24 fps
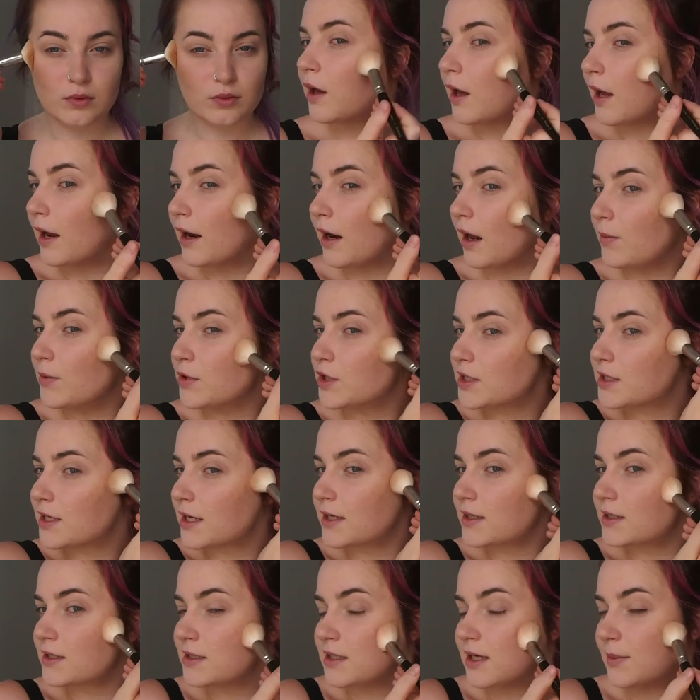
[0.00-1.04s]
And I'm just
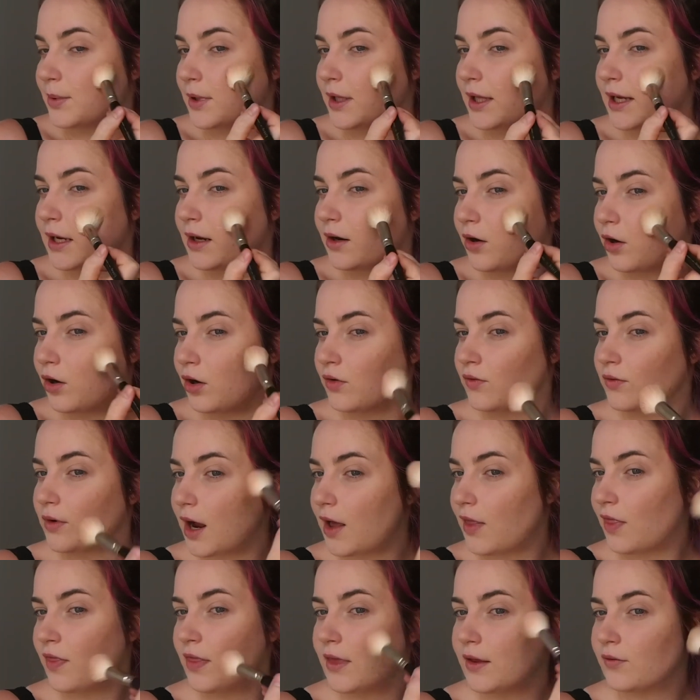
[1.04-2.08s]
like stippling it on
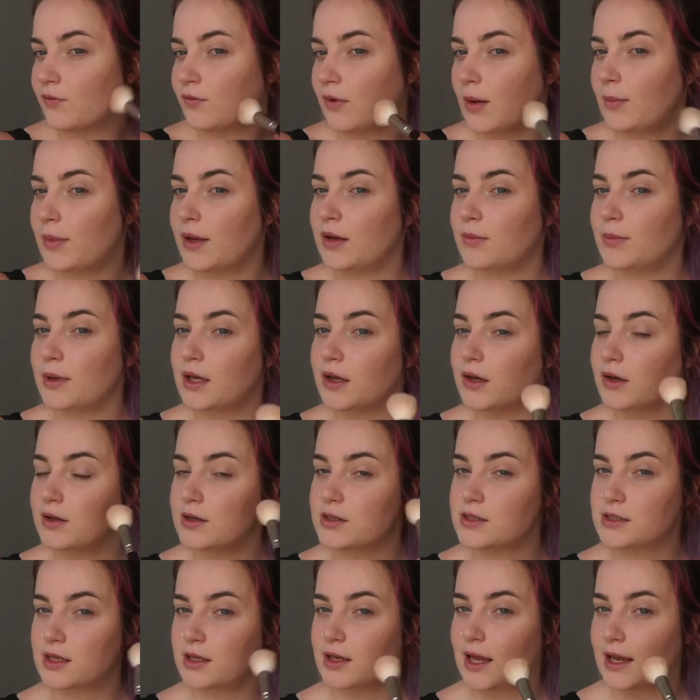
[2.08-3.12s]
rather than rubbing
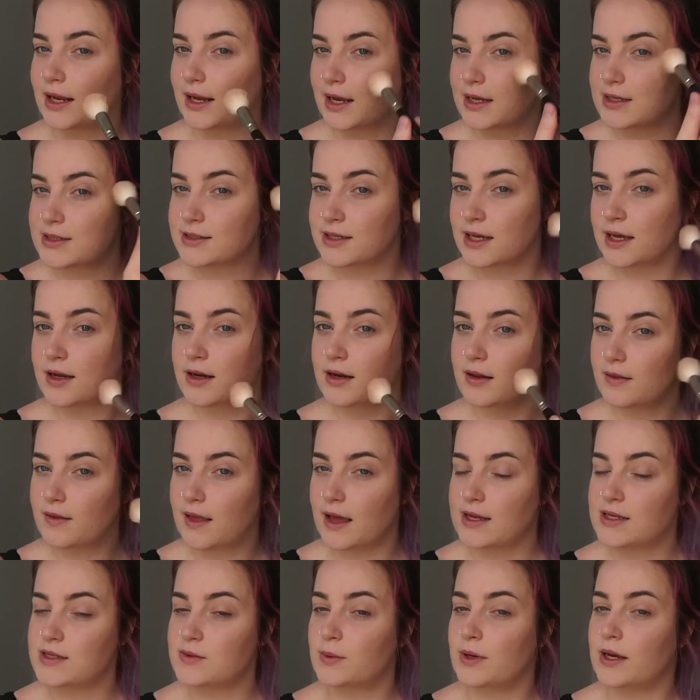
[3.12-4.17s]
because, like I said,
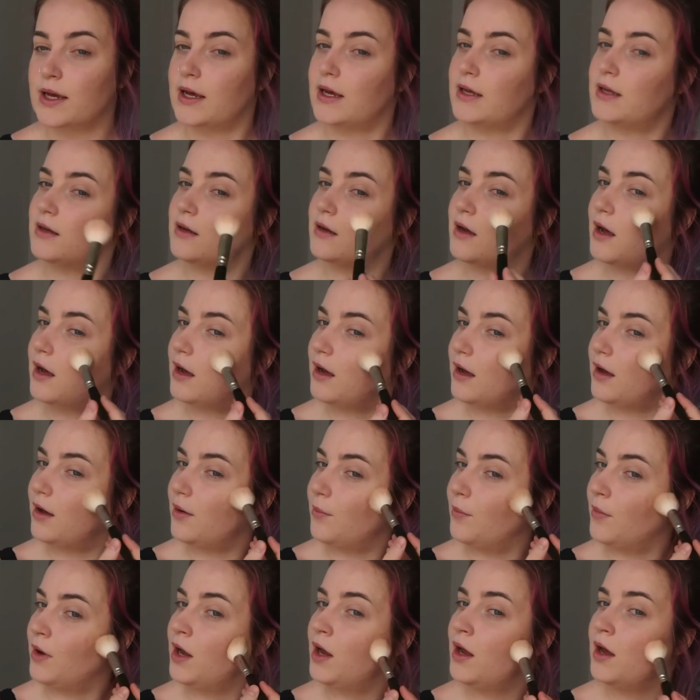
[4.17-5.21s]
that's where
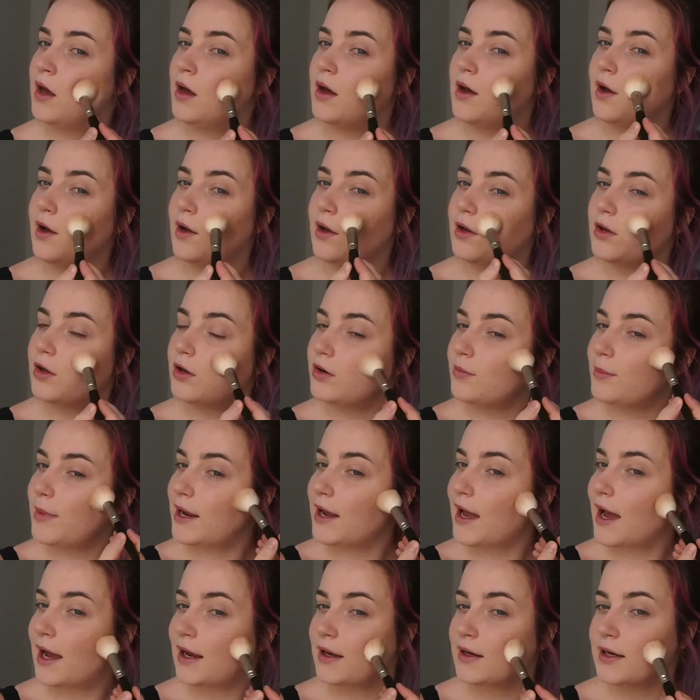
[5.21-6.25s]
a lot of my
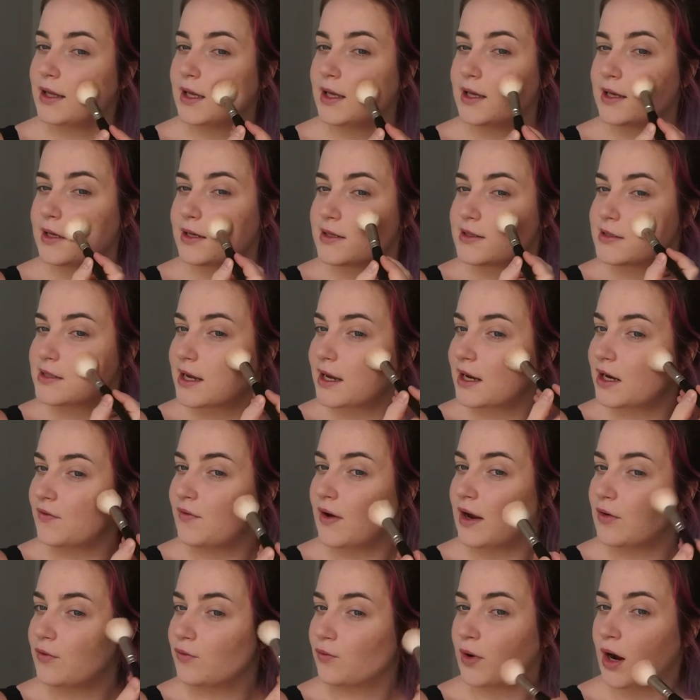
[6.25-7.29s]
acne is, and if
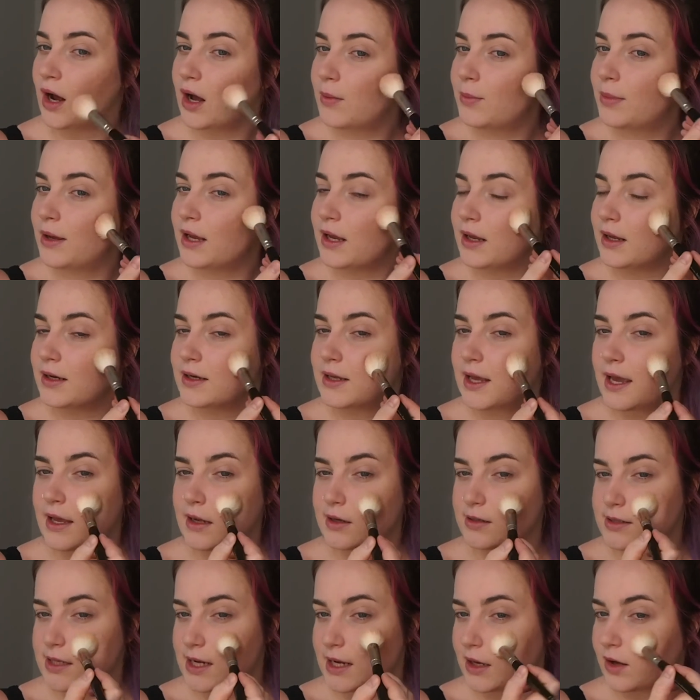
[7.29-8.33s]
I rub, it
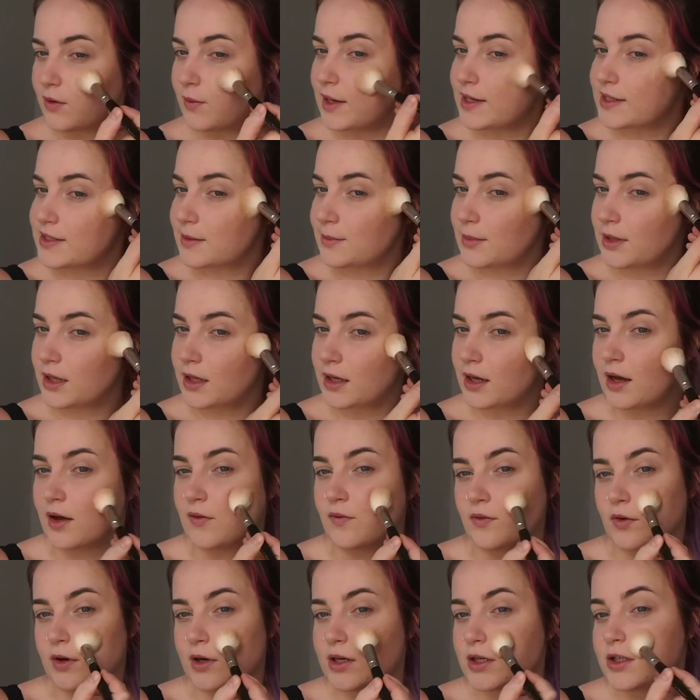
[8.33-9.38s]
can take away some of the
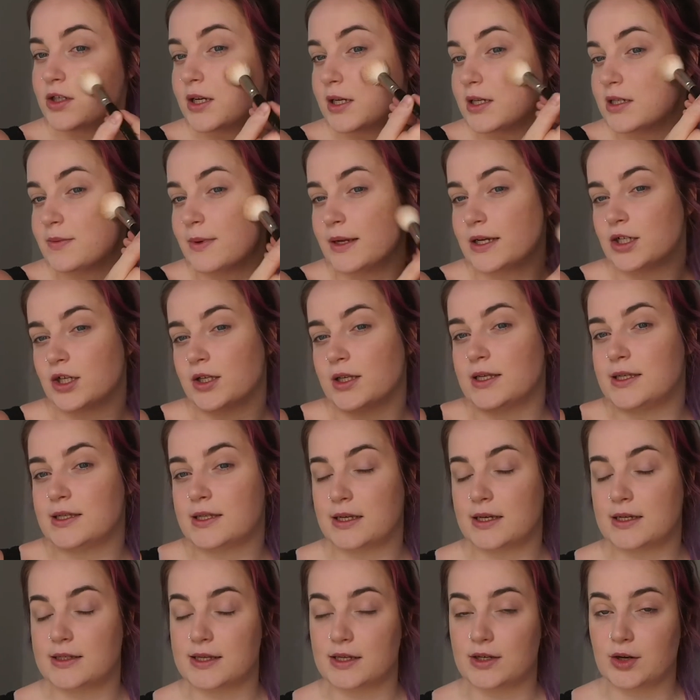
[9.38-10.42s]
coverage, especially
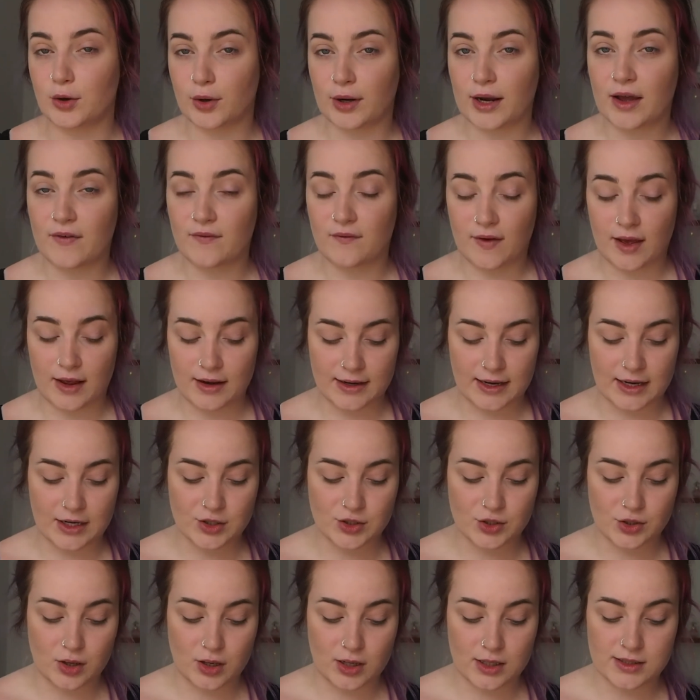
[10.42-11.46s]
seeing as I don't have
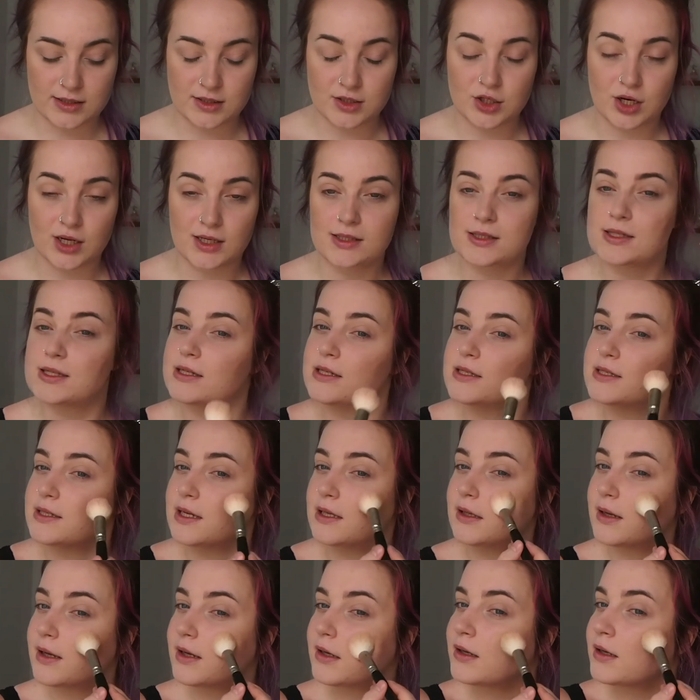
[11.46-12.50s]
foundation on, it's just
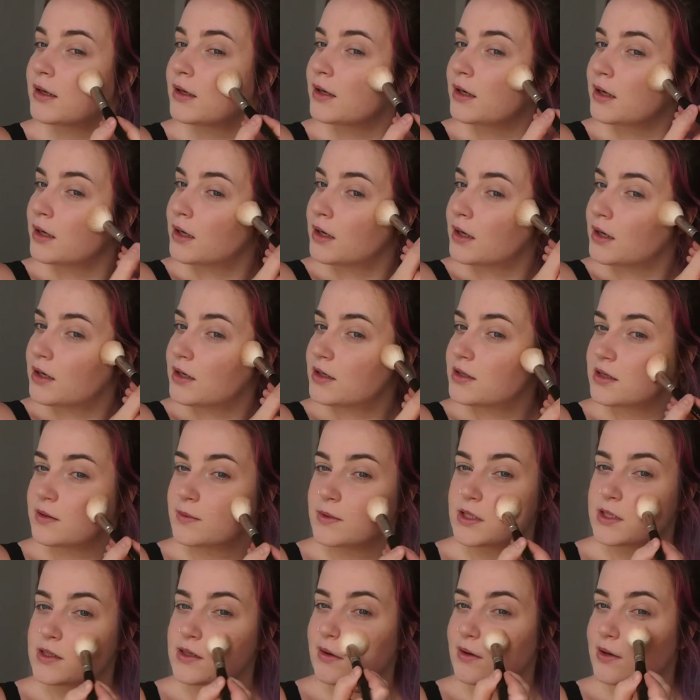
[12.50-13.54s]
concealer. So I'm
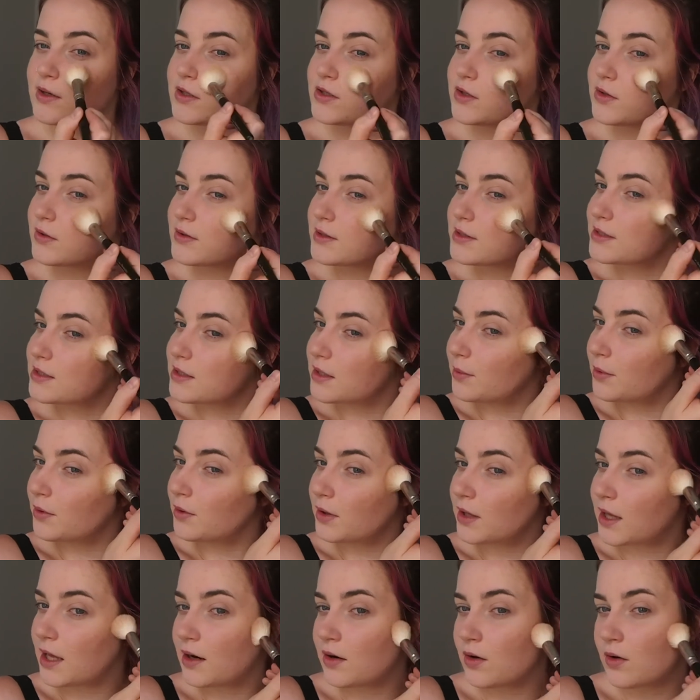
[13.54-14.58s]
just going to stipple
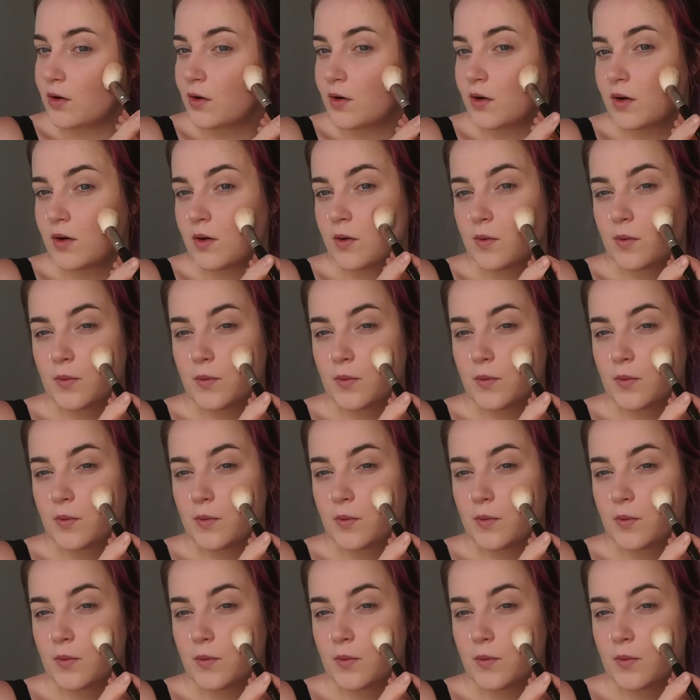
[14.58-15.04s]
that on.